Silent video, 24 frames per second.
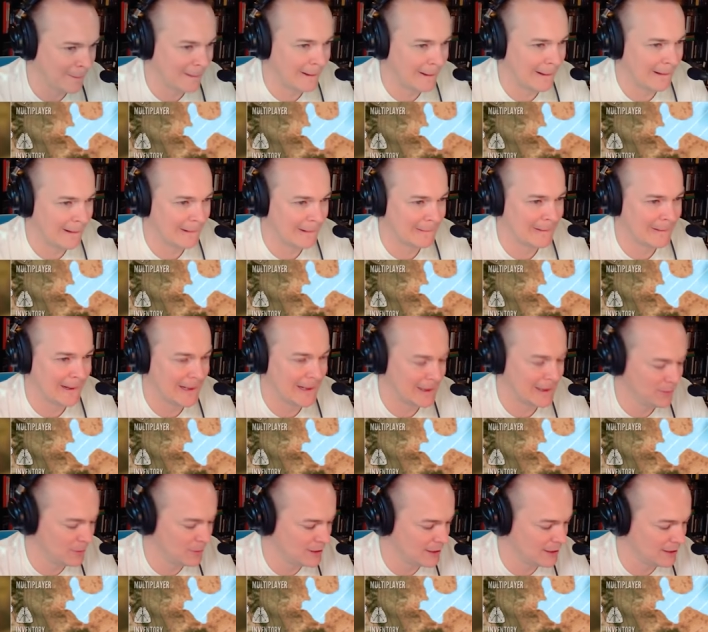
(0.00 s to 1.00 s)
Okay,
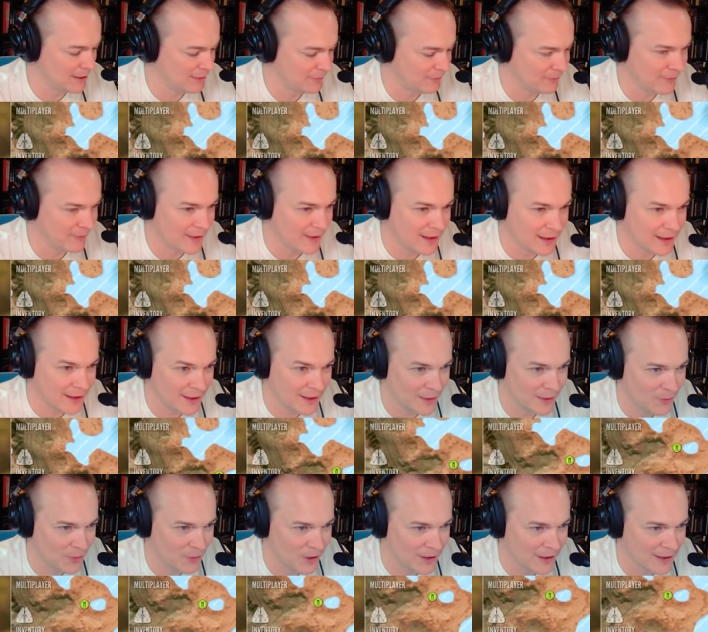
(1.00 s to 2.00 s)
here we go.
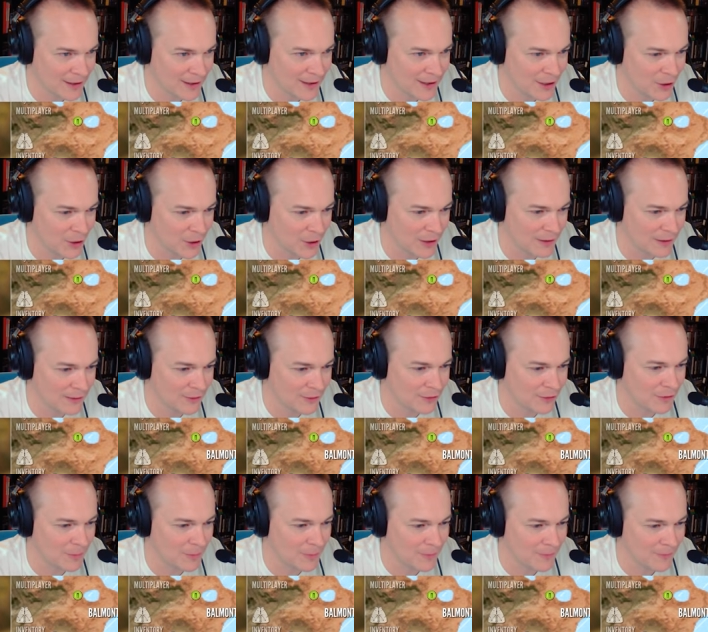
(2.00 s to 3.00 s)
We're going to go herd
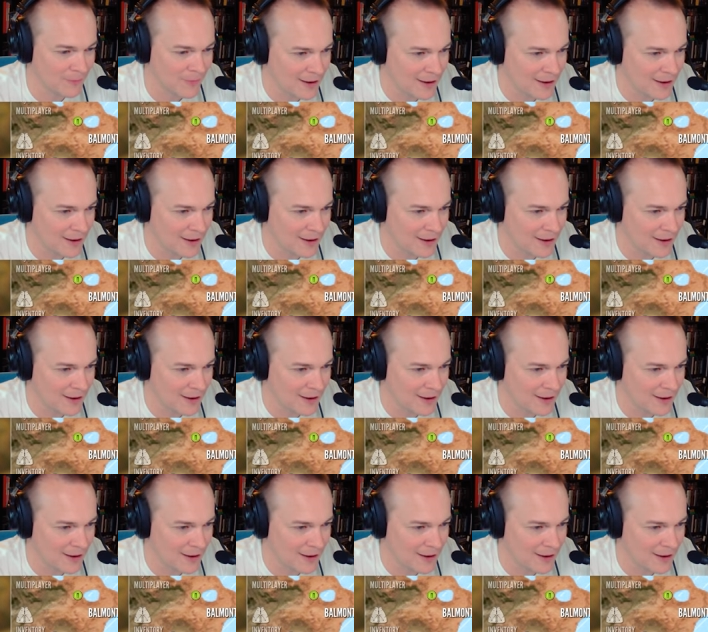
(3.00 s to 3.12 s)
some